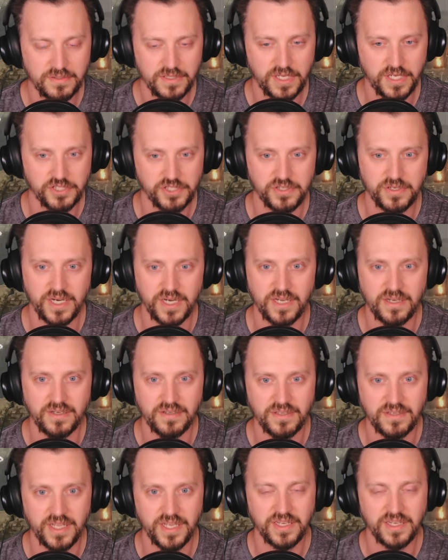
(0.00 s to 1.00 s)
Not sure how
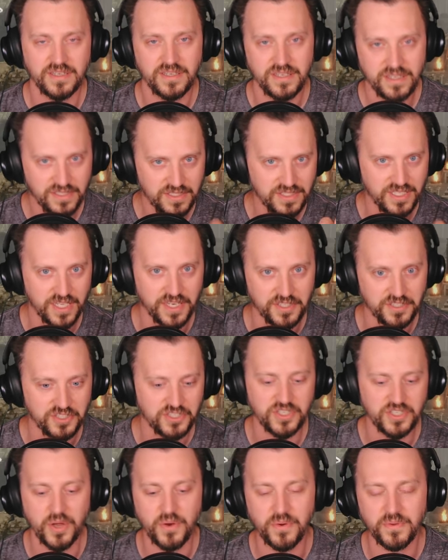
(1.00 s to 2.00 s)
like set in
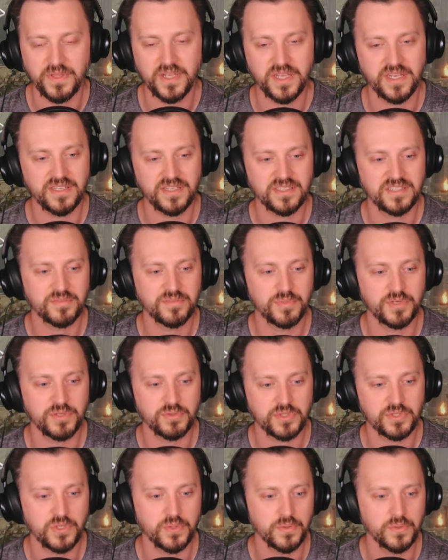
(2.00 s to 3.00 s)
stone that is, but it
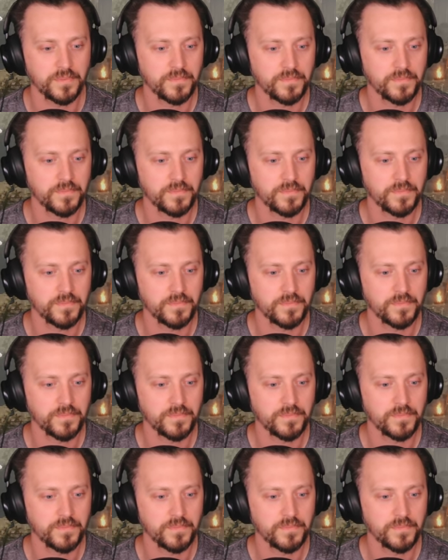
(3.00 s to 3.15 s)
was cool.